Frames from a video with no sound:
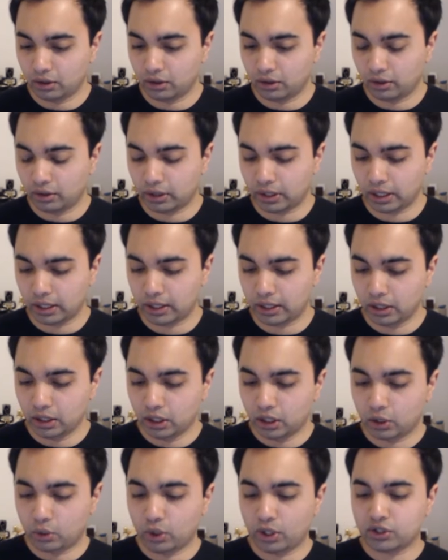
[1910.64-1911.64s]
Okay,
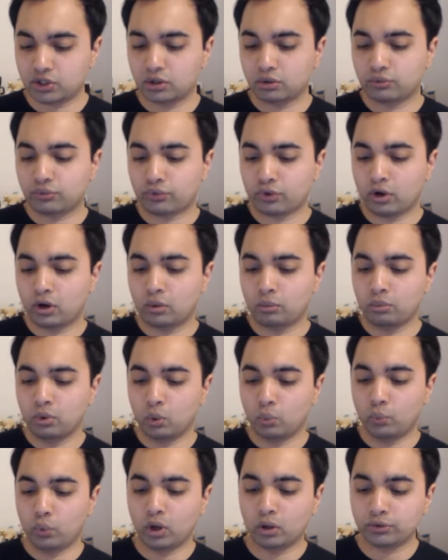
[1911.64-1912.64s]
question
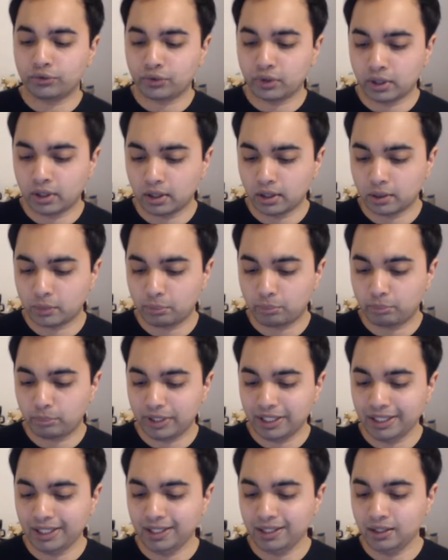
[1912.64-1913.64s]
from Walther
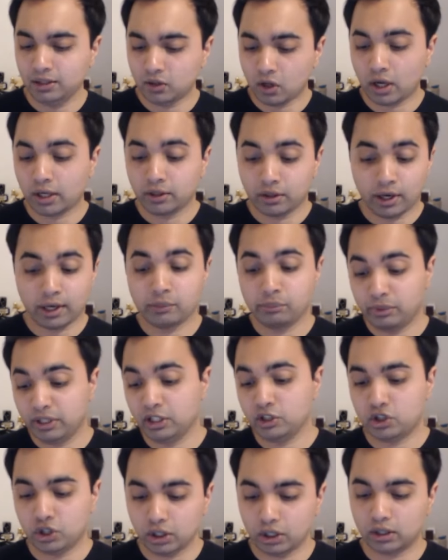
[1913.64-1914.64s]

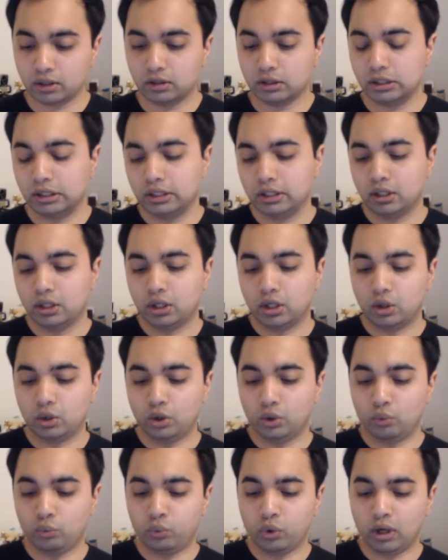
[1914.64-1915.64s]
P99BG.
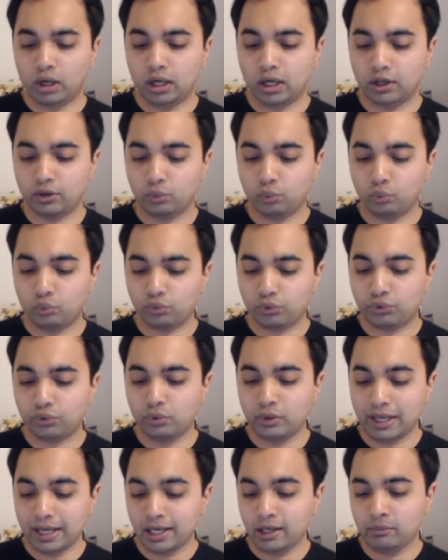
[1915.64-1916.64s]

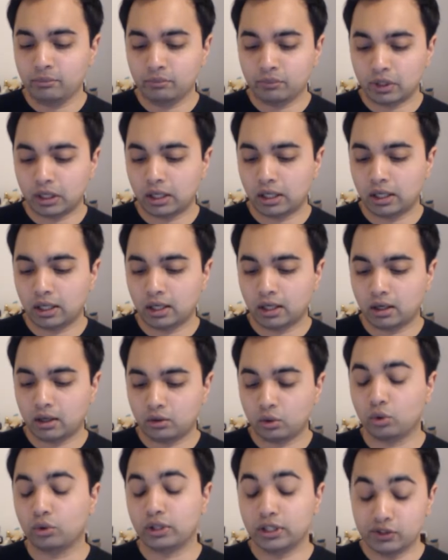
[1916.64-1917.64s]

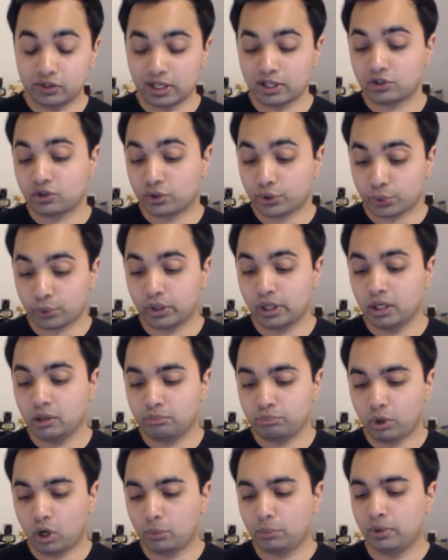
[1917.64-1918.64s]
Or he says,
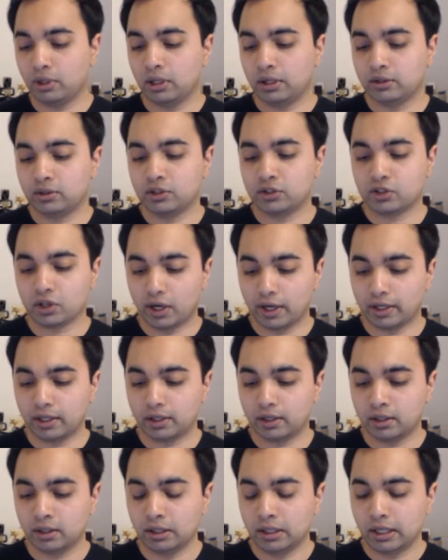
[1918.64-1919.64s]
three popular
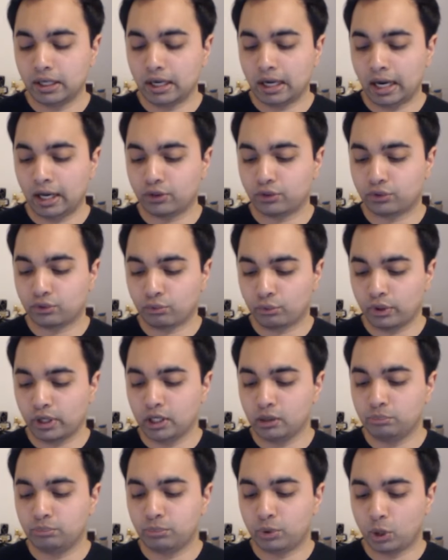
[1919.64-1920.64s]
designer and
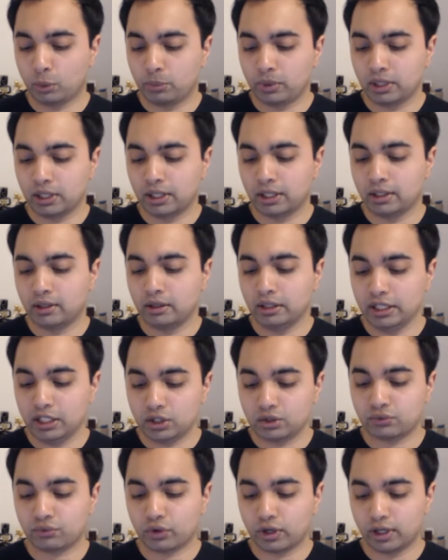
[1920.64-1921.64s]
three popular niche